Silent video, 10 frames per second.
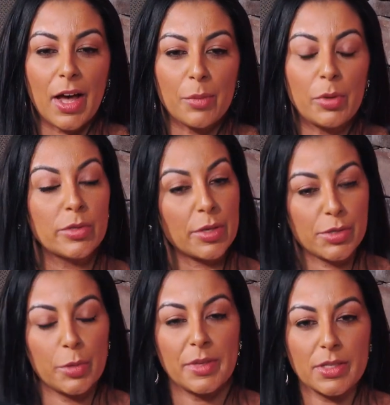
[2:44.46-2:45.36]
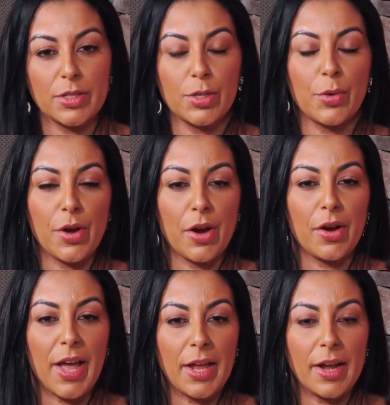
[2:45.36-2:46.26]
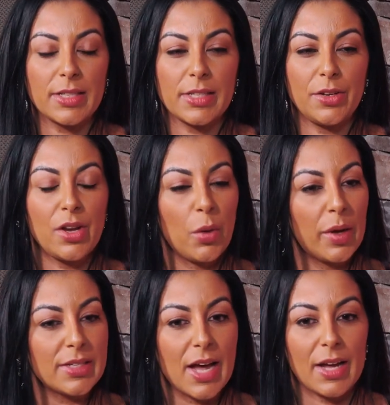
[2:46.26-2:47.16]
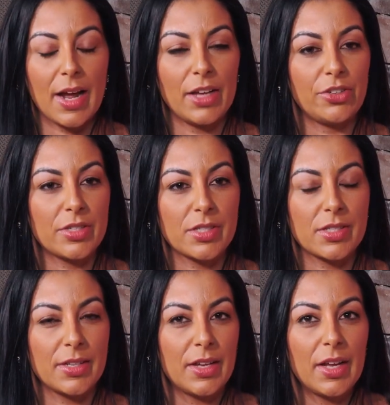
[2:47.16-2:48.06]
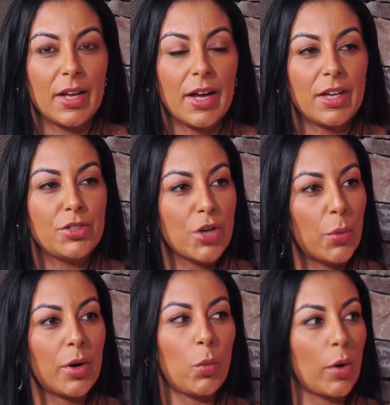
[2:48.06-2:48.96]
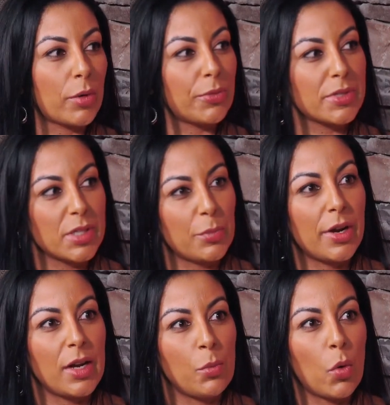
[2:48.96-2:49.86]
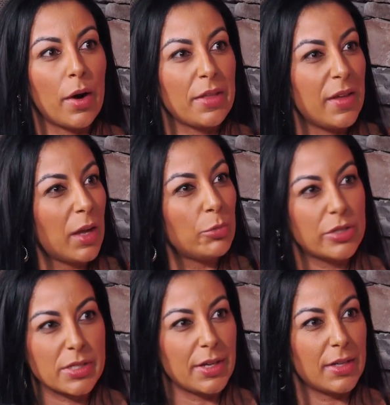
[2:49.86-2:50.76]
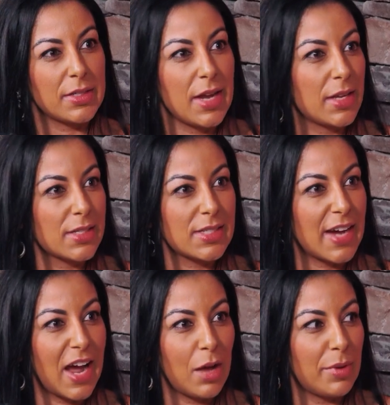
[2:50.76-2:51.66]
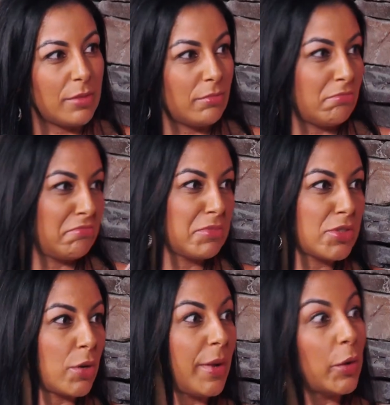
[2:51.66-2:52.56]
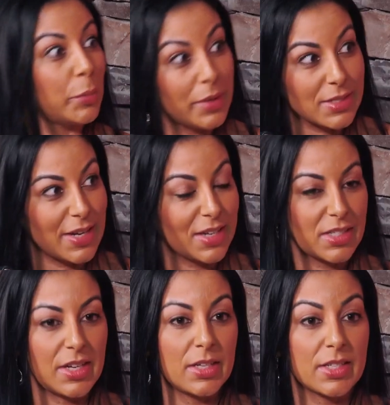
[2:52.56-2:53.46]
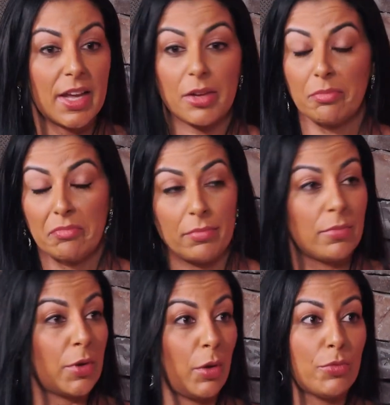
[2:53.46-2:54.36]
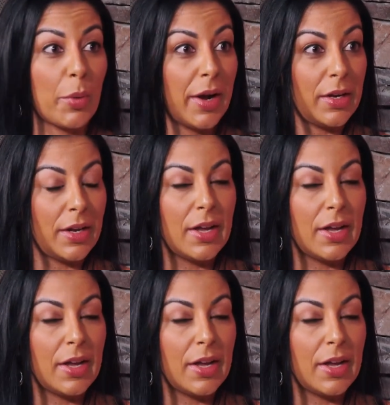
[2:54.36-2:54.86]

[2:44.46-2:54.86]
who's also a business owner, and I said, you know what, Dad, I don't want to work for someone anymore. I think I'm just going to take a stab and start my own business. And he's like, go for it.